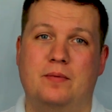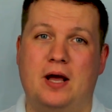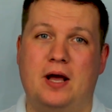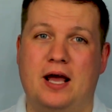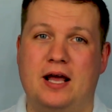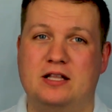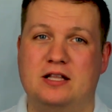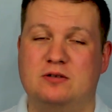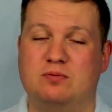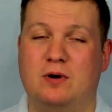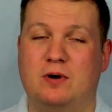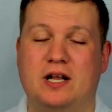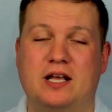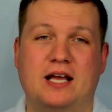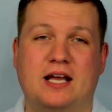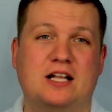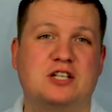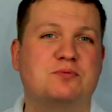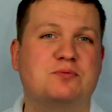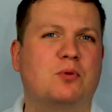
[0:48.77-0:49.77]
It's when it
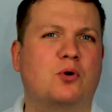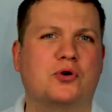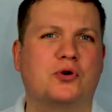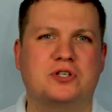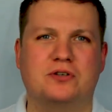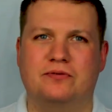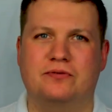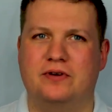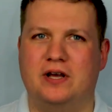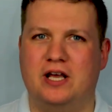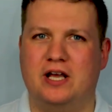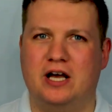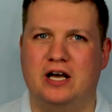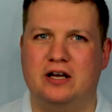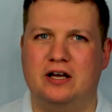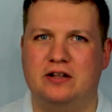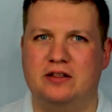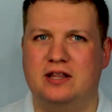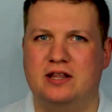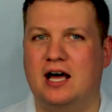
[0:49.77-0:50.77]
gets more severe,
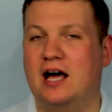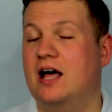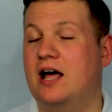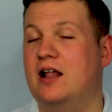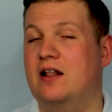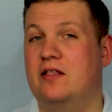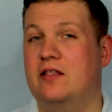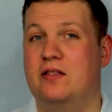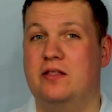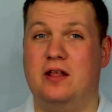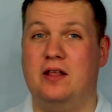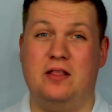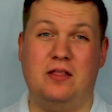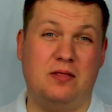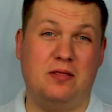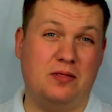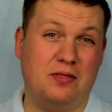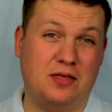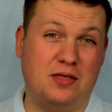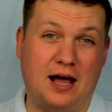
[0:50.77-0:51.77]
then
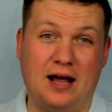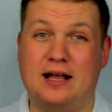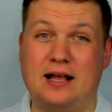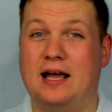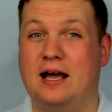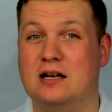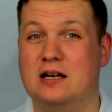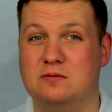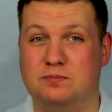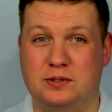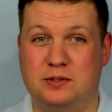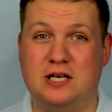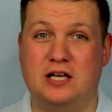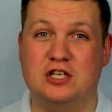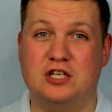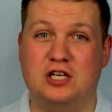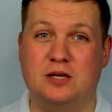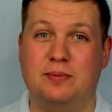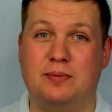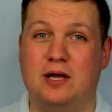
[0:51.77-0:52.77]
that can
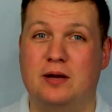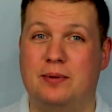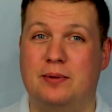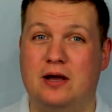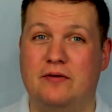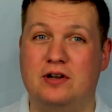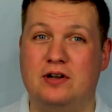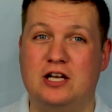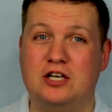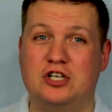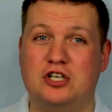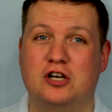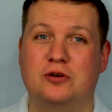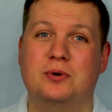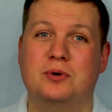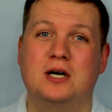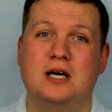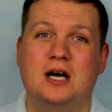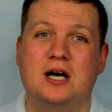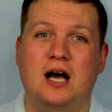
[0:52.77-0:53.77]
potentially be a bit of an issue.
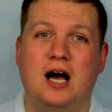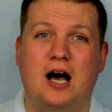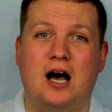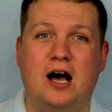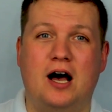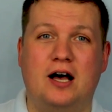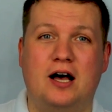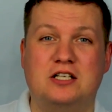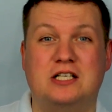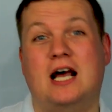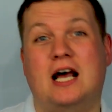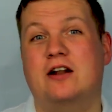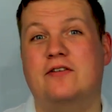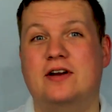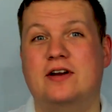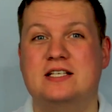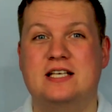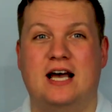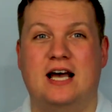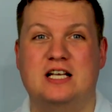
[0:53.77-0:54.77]
So how do
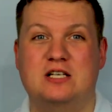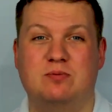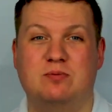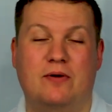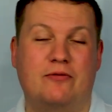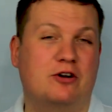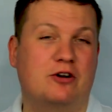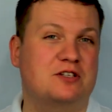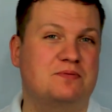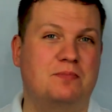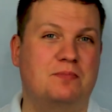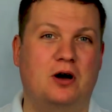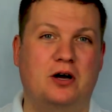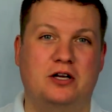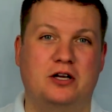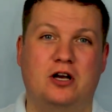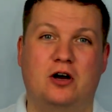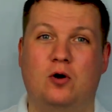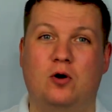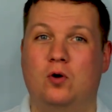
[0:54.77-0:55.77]
they test whether it's
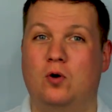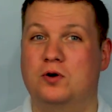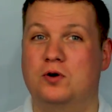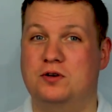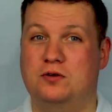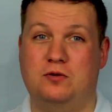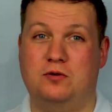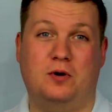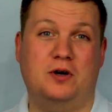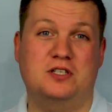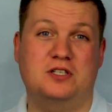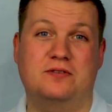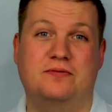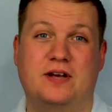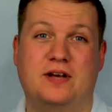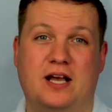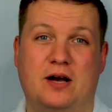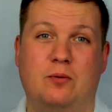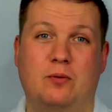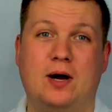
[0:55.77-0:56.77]
minor or quite
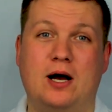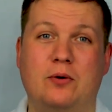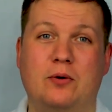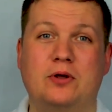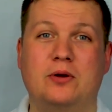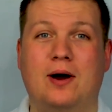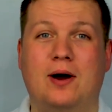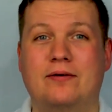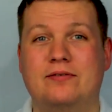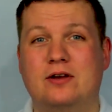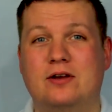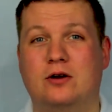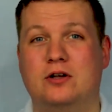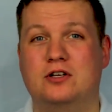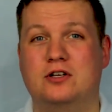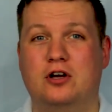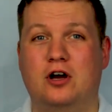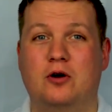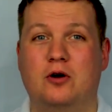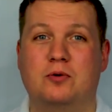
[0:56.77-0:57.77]
severe? Well, you have to
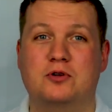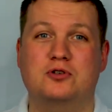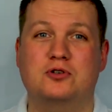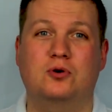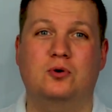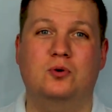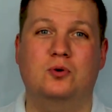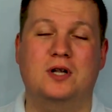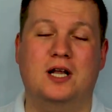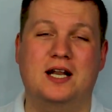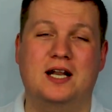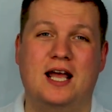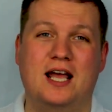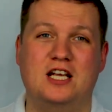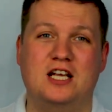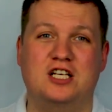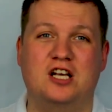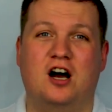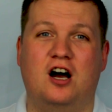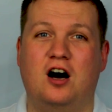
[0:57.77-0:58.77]
undergo what's called an
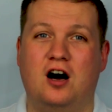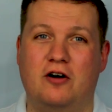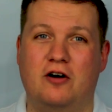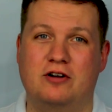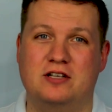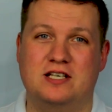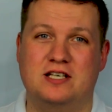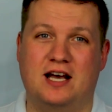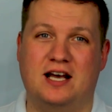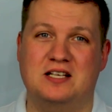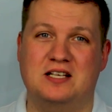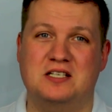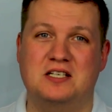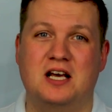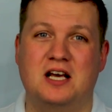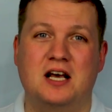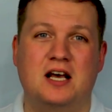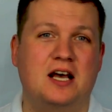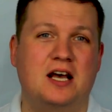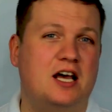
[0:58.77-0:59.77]
Ishihara test.
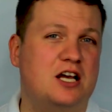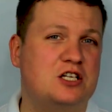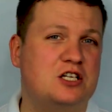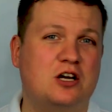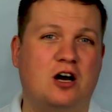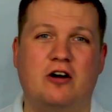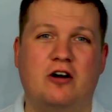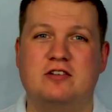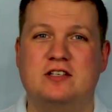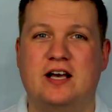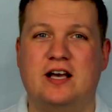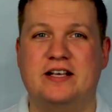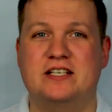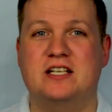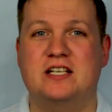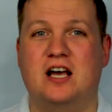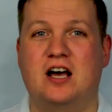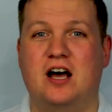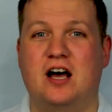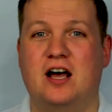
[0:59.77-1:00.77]
Ishihara test
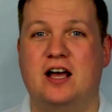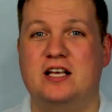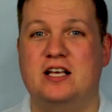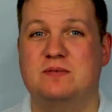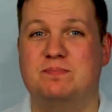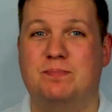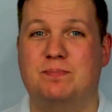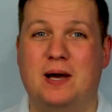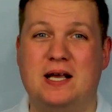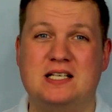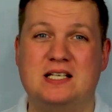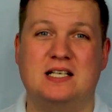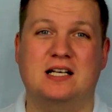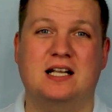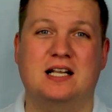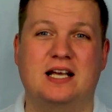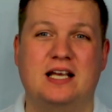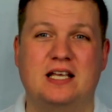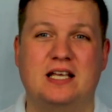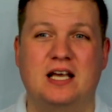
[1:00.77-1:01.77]
is
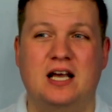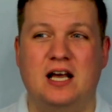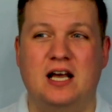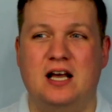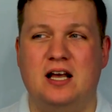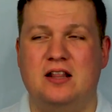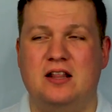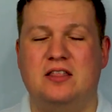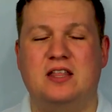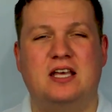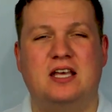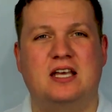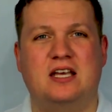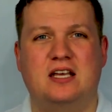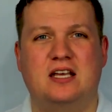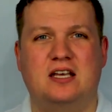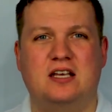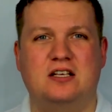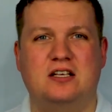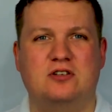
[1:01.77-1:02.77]
basically
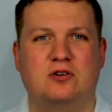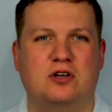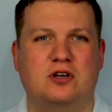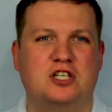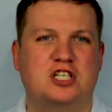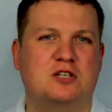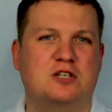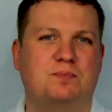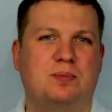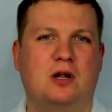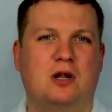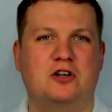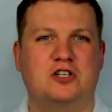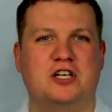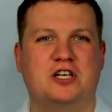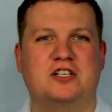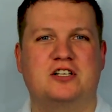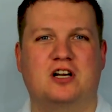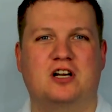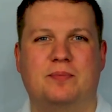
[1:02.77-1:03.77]
the sort of
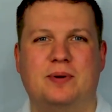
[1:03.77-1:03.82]
splodges on a